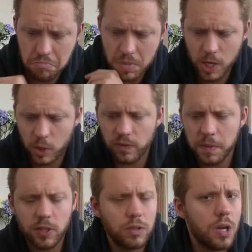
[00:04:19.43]
merged with a
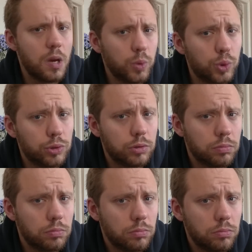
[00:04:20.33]
bit of Star Wars,
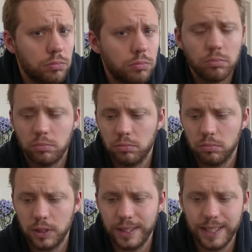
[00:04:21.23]

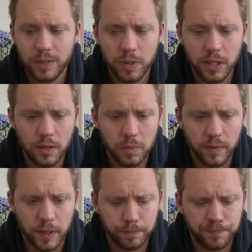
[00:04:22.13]
and that's where they've gone
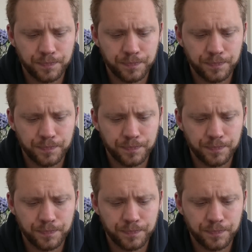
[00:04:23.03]
with it.